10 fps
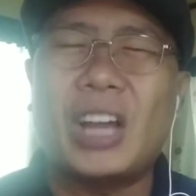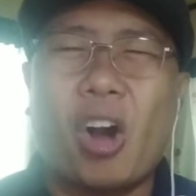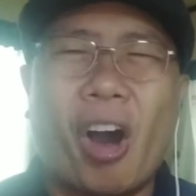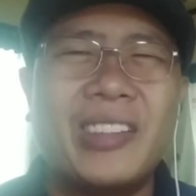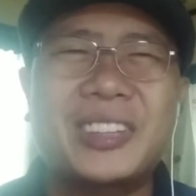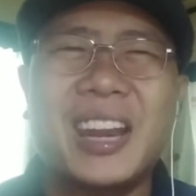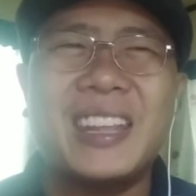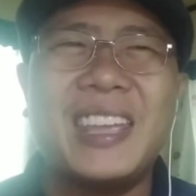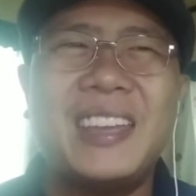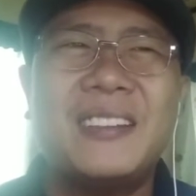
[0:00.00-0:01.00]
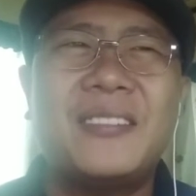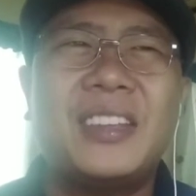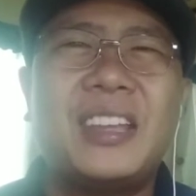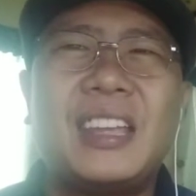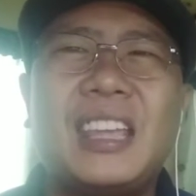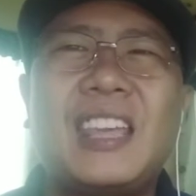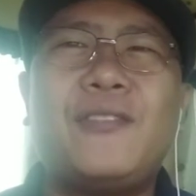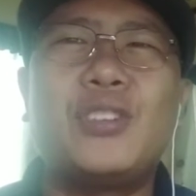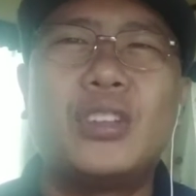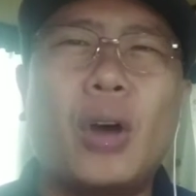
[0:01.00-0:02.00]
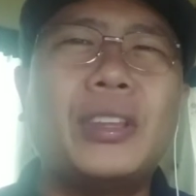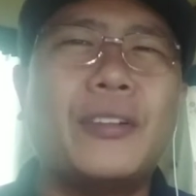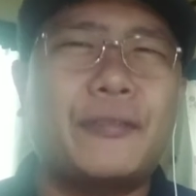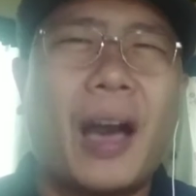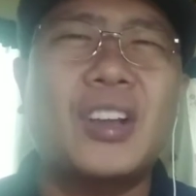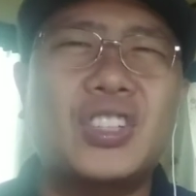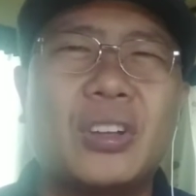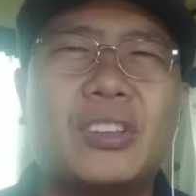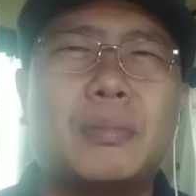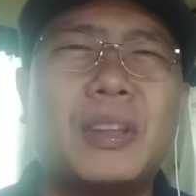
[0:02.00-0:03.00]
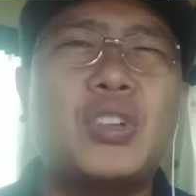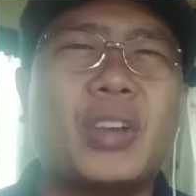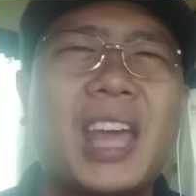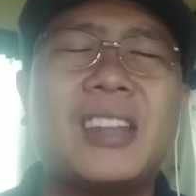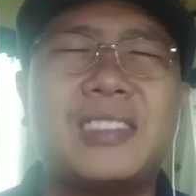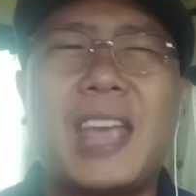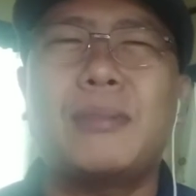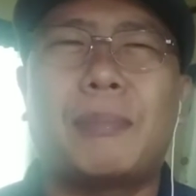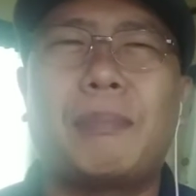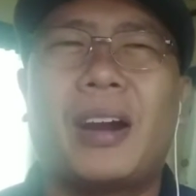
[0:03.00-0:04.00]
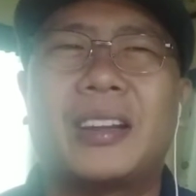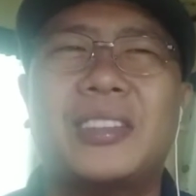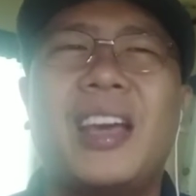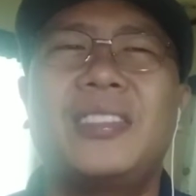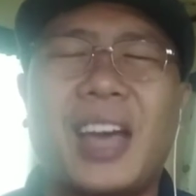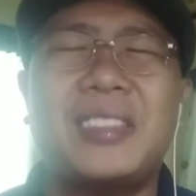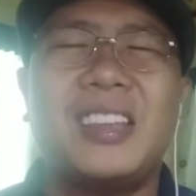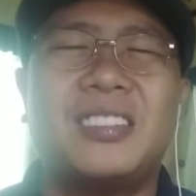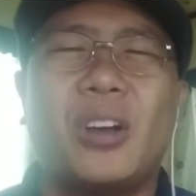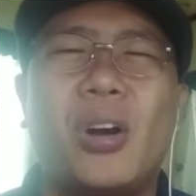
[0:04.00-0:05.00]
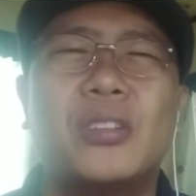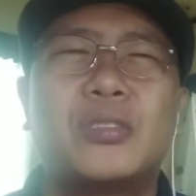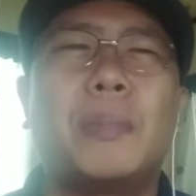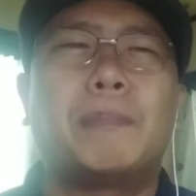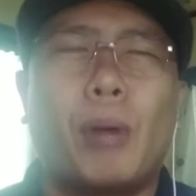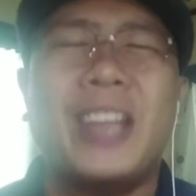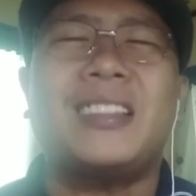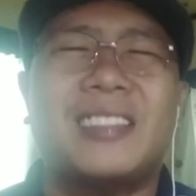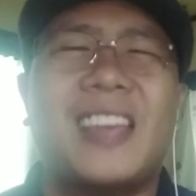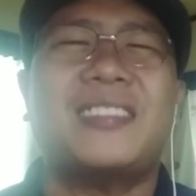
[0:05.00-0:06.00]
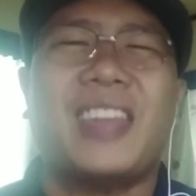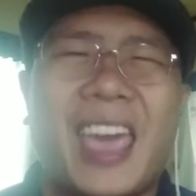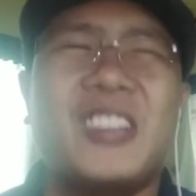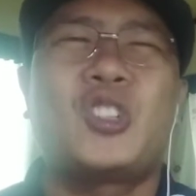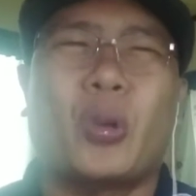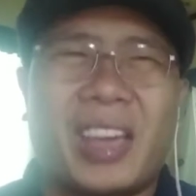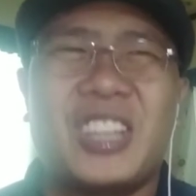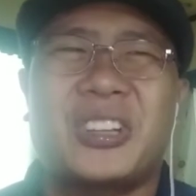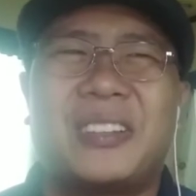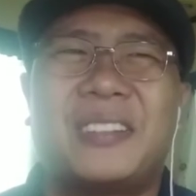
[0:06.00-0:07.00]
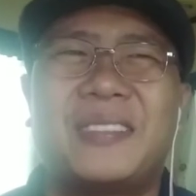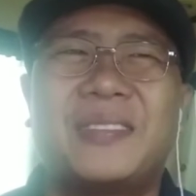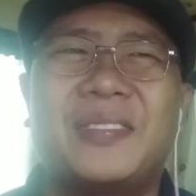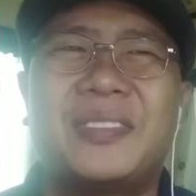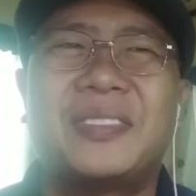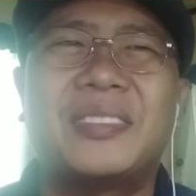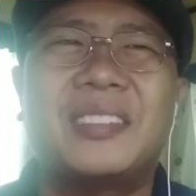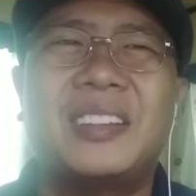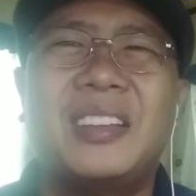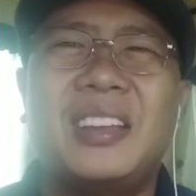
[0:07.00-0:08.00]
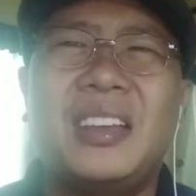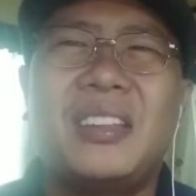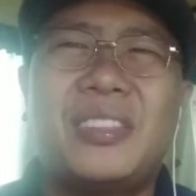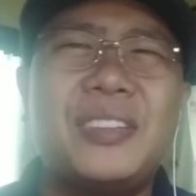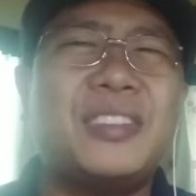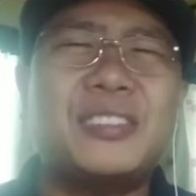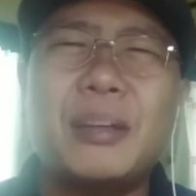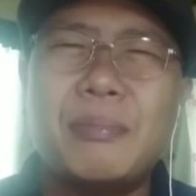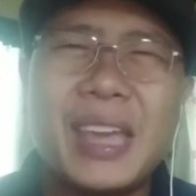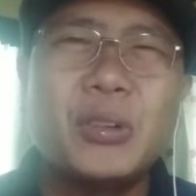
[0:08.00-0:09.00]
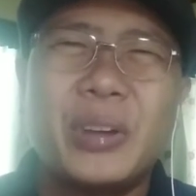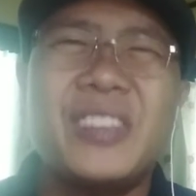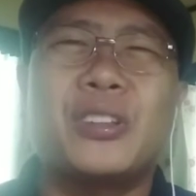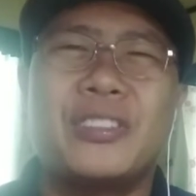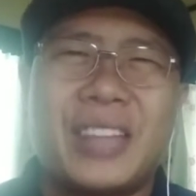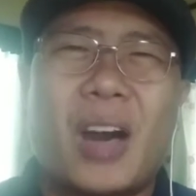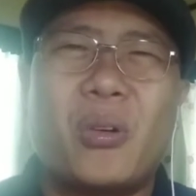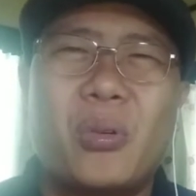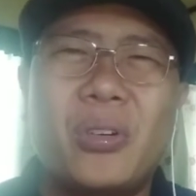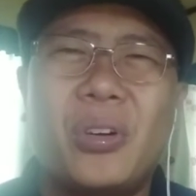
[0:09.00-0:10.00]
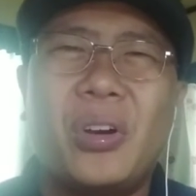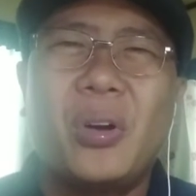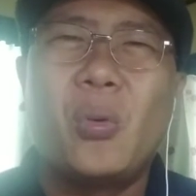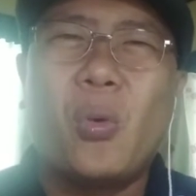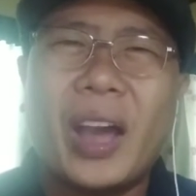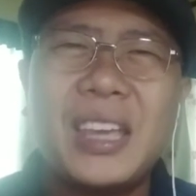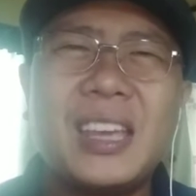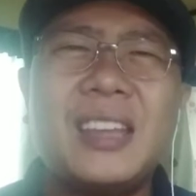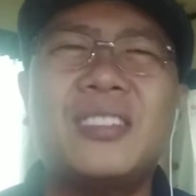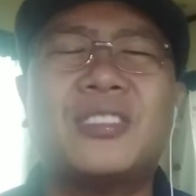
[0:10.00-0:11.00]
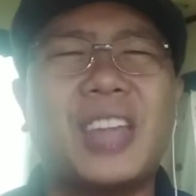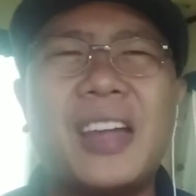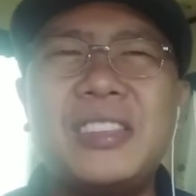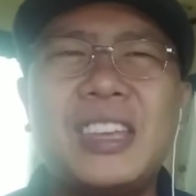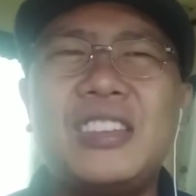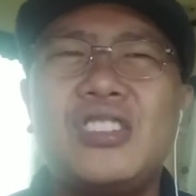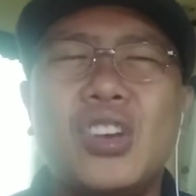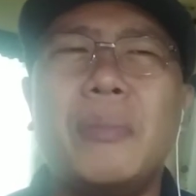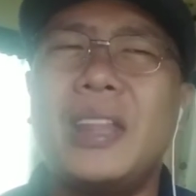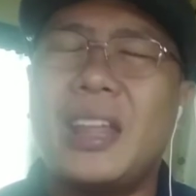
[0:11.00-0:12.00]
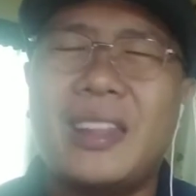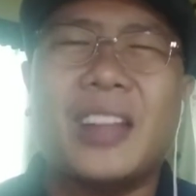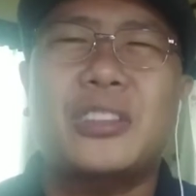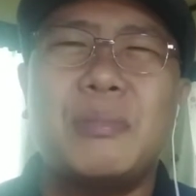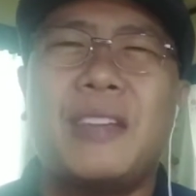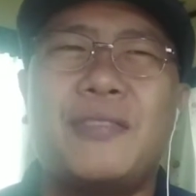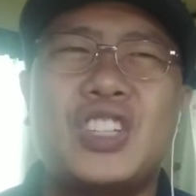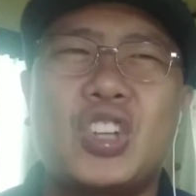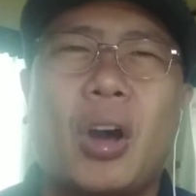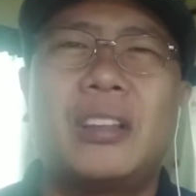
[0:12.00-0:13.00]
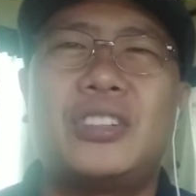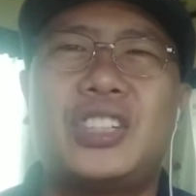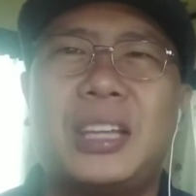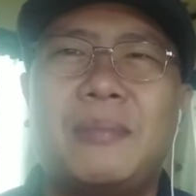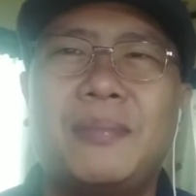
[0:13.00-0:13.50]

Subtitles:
contrary, if you know the functions but you cannot name the part, that is also pointless education. This is the main reason now why in studying human anatomy and physiology,